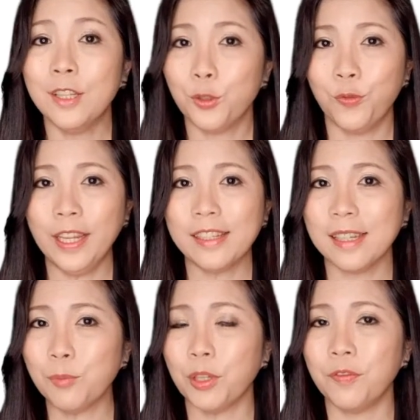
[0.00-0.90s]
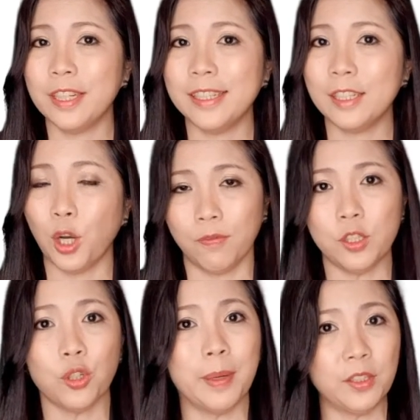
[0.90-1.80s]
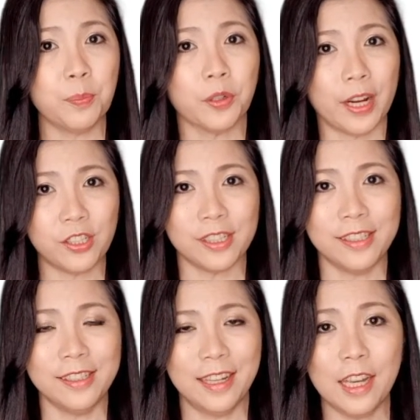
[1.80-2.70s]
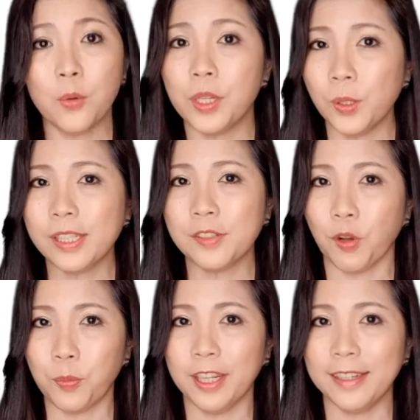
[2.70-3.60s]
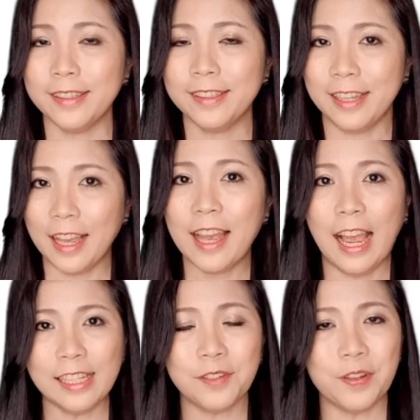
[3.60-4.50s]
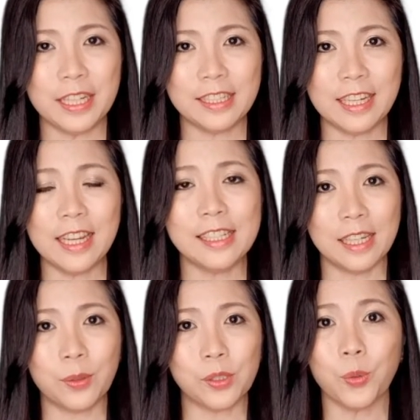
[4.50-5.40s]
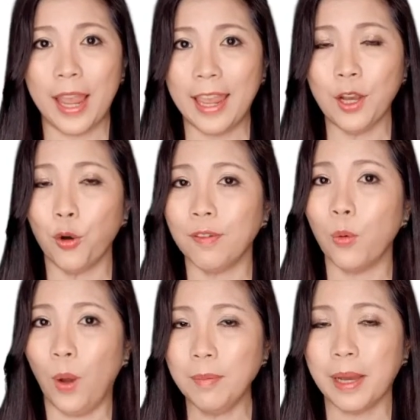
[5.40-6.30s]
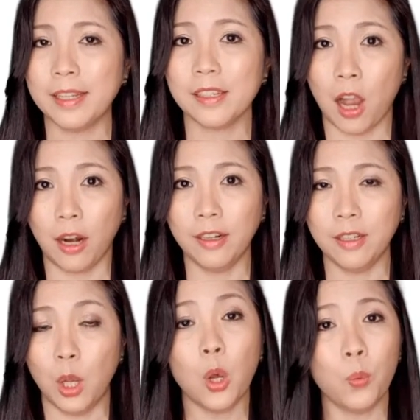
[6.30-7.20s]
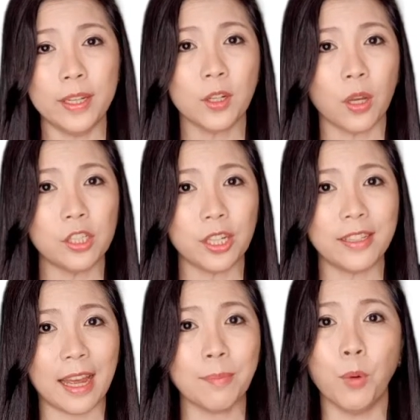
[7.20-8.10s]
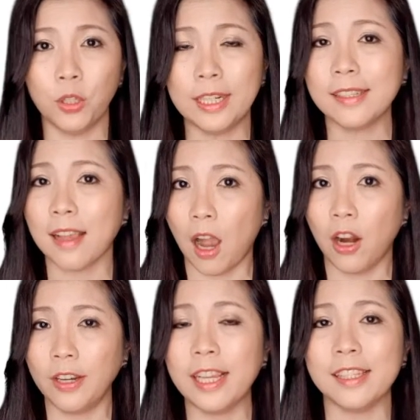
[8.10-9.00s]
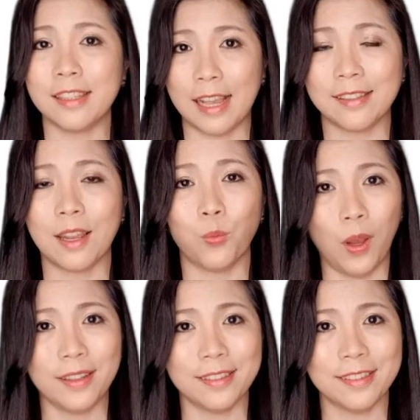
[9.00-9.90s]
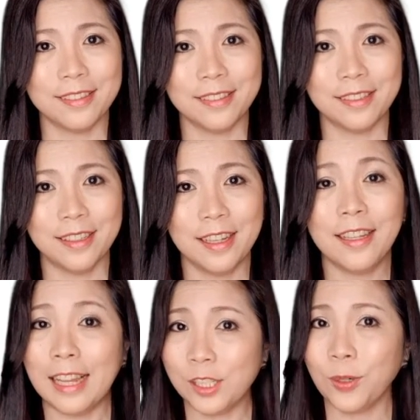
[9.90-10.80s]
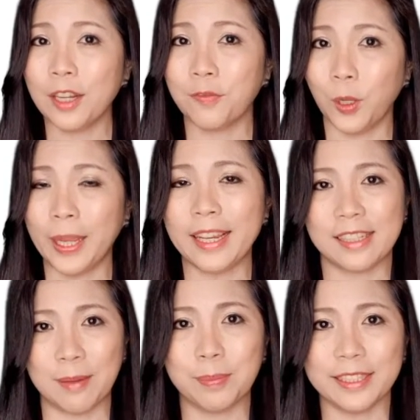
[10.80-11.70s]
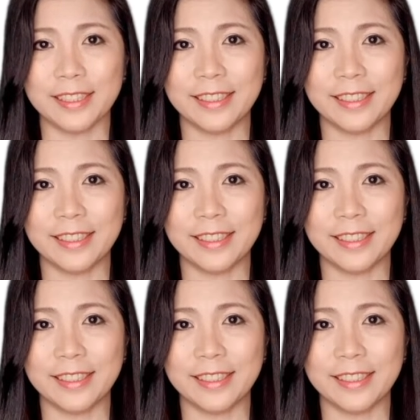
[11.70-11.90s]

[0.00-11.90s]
To find the sum to infinity of a geometric progression, we use this formula. S infinity is equals to A over 1 minus R with the condition that modulus R is less than 1. Let's look at the following example.